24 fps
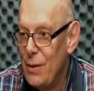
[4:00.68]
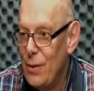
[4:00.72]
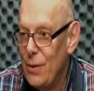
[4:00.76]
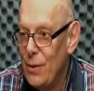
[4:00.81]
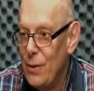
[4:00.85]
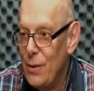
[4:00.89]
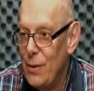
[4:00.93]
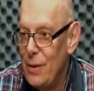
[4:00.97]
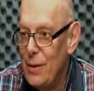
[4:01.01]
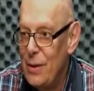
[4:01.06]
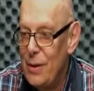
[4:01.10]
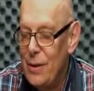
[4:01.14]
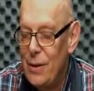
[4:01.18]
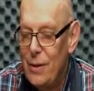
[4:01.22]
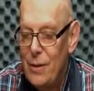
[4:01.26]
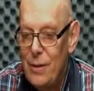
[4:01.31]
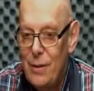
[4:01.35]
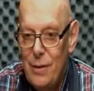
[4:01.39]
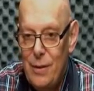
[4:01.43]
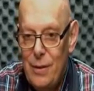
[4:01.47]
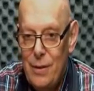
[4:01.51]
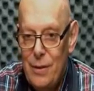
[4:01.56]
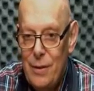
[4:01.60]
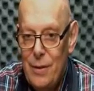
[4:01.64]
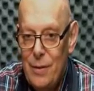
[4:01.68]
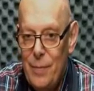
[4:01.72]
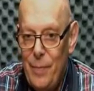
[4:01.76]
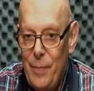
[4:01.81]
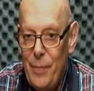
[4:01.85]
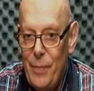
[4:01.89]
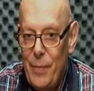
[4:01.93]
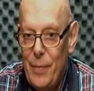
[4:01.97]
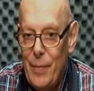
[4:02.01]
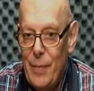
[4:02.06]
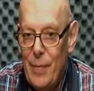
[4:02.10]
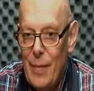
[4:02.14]
It's called the,
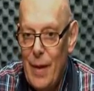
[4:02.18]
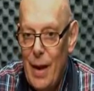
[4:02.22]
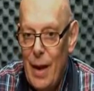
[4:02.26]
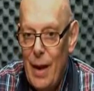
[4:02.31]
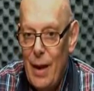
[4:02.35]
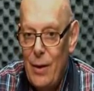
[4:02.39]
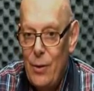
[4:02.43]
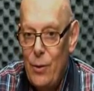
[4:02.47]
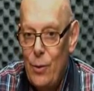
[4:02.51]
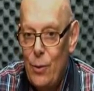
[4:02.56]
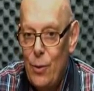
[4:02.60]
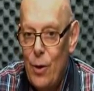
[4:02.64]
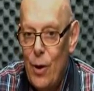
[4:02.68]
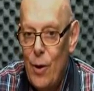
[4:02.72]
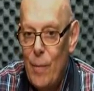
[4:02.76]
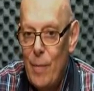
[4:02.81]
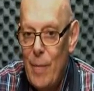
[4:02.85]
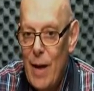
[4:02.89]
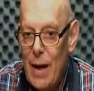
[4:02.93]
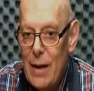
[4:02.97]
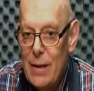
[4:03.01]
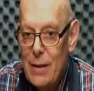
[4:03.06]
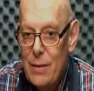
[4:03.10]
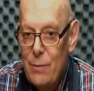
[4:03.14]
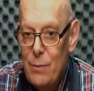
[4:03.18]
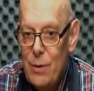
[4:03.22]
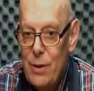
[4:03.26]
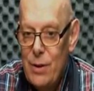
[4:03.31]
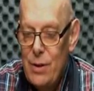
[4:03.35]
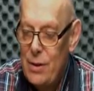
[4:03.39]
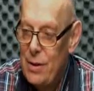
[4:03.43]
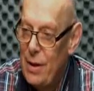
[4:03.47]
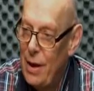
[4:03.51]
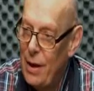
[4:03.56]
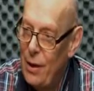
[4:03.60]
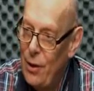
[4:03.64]
the, to a
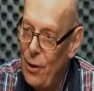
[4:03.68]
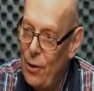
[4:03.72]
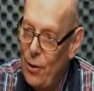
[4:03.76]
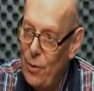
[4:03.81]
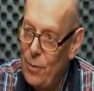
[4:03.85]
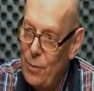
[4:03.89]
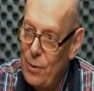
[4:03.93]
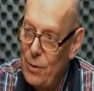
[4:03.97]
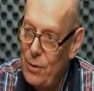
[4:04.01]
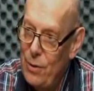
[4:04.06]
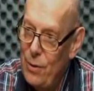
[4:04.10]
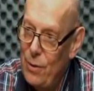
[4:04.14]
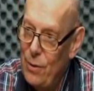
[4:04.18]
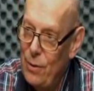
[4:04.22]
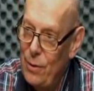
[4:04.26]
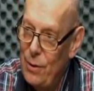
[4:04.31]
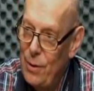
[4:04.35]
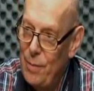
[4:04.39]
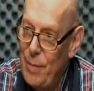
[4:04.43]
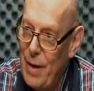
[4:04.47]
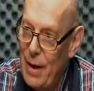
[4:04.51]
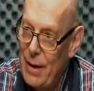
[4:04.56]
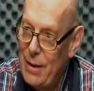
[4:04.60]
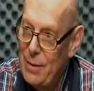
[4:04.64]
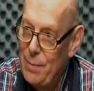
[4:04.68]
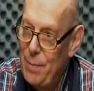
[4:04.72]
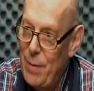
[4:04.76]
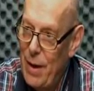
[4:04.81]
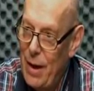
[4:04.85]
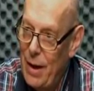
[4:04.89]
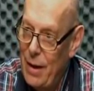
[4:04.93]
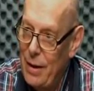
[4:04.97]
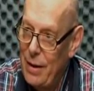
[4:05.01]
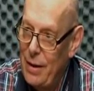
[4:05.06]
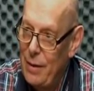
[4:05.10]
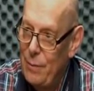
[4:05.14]
mass which is enormous, called the
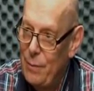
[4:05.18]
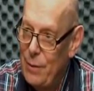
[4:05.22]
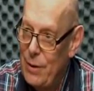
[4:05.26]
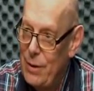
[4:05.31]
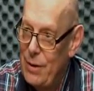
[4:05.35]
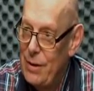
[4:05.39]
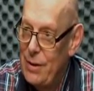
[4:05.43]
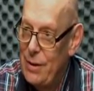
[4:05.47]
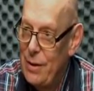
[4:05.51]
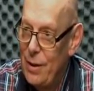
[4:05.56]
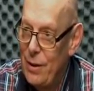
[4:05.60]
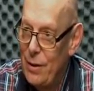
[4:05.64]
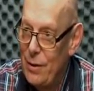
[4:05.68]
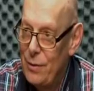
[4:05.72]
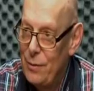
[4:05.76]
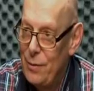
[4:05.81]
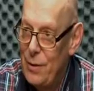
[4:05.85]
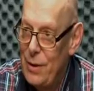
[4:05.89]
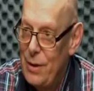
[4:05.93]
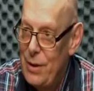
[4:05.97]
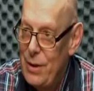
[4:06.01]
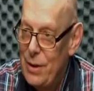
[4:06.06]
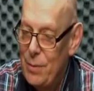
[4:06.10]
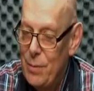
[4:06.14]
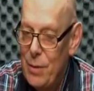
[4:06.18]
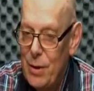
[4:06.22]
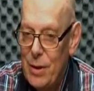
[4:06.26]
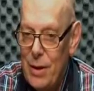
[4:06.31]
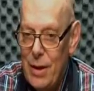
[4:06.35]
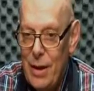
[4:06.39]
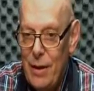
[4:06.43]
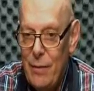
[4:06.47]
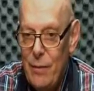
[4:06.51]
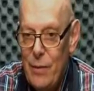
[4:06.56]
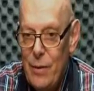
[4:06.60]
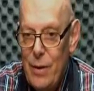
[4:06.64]
max Planck, which is
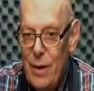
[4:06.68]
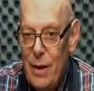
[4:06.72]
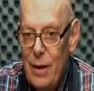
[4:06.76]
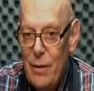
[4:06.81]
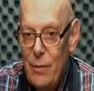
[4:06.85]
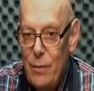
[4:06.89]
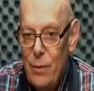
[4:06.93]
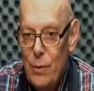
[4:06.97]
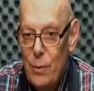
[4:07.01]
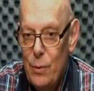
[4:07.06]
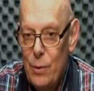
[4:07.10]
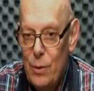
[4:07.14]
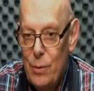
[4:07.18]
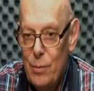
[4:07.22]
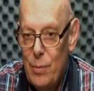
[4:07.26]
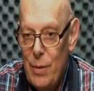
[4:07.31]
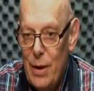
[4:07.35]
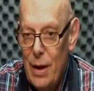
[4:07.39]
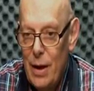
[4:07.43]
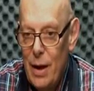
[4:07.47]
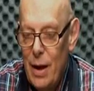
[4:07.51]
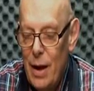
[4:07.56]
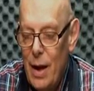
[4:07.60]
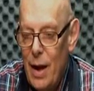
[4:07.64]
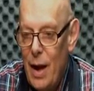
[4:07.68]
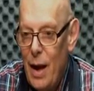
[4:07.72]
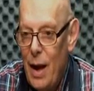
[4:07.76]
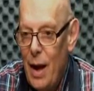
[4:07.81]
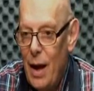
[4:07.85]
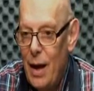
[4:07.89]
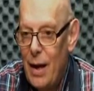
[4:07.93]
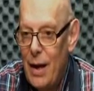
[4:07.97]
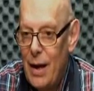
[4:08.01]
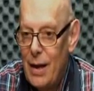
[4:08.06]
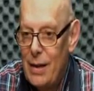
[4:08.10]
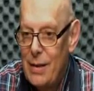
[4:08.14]
unreachable. Even if you would build
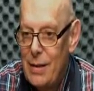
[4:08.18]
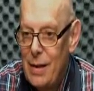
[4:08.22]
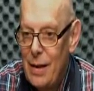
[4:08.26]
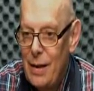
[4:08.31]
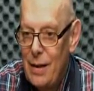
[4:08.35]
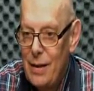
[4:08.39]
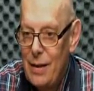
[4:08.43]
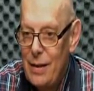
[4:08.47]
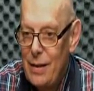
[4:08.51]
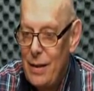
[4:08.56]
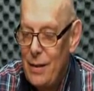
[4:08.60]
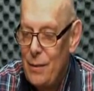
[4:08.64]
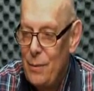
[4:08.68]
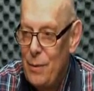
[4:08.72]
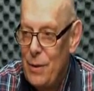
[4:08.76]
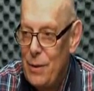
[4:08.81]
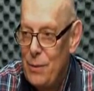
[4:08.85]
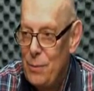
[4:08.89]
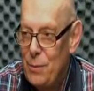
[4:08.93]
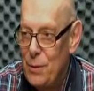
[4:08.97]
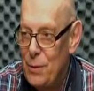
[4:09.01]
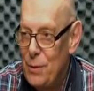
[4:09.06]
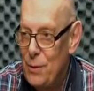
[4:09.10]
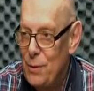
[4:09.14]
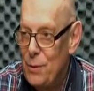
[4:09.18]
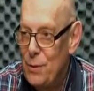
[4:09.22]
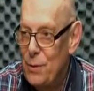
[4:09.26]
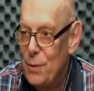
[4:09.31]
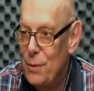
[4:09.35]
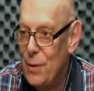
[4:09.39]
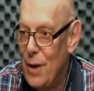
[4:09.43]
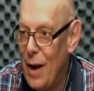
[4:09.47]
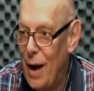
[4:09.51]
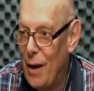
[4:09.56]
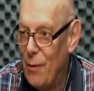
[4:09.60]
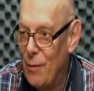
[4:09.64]
an accelerator which would
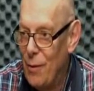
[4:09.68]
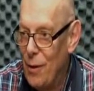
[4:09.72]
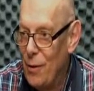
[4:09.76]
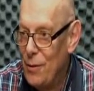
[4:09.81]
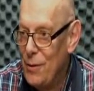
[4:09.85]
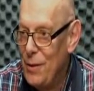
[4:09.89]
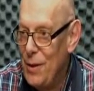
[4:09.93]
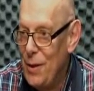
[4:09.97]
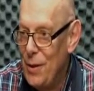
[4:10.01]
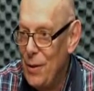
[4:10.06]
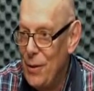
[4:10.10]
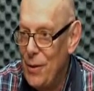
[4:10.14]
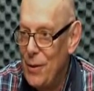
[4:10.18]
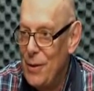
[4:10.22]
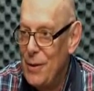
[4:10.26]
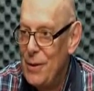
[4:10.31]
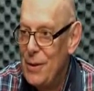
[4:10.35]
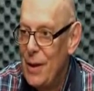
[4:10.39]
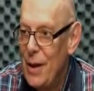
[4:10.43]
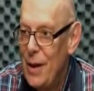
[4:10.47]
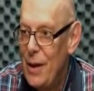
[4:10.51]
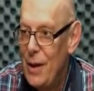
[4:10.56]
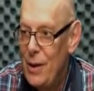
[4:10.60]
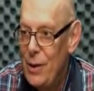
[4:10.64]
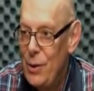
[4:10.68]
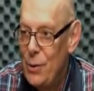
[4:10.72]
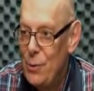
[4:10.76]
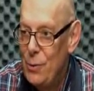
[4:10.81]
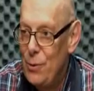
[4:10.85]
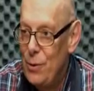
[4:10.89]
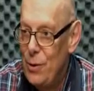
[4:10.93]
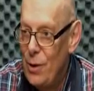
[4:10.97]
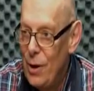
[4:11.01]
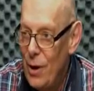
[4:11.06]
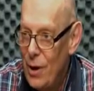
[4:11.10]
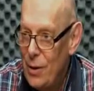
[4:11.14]
go around the Earth,
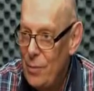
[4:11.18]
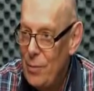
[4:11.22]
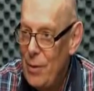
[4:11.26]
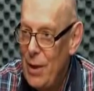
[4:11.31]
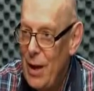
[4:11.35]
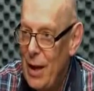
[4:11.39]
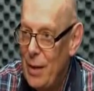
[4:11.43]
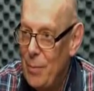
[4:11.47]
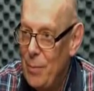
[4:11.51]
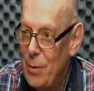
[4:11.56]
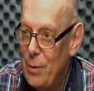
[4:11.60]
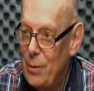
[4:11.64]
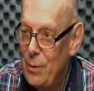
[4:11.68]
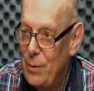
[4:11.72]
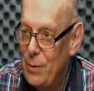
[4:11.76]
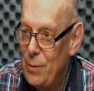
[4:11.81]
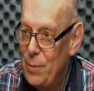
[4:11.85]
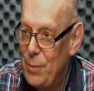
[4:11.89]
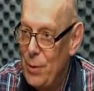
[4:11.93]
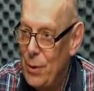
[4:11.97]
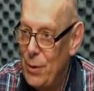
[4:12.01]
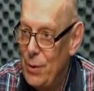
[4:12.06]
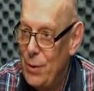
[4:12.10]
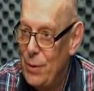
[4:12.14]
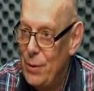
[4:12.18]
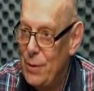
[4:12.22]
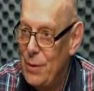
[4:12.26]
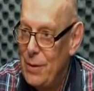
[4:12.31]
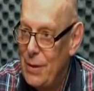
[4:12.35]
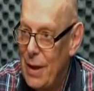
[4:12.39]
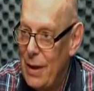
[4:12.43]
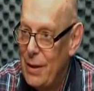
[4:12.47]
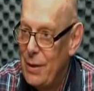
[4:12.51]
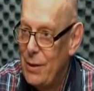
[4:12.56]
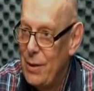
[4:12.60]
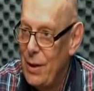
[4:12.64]
you would not be able to
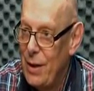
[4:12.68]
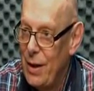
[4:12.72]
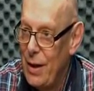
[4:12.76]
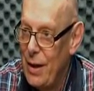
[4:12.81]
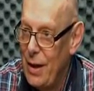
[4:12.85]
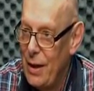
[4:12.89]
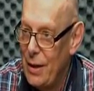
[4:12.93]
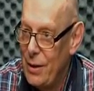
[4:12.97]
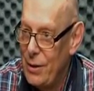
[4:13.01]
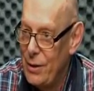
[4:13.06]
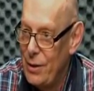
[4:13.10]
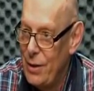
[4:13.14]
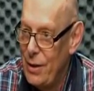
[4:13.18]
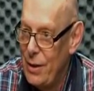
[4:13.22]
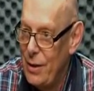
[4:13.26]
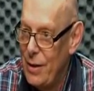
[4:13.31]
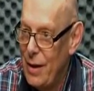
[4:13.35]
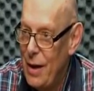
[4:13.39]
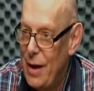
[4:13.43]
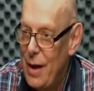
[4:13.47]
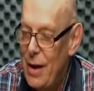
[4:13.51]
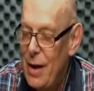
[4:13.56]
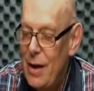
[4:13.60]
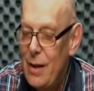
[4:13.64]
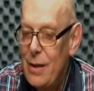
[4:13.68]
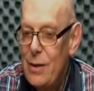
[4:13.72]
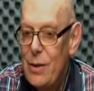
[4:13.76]
produce such energy.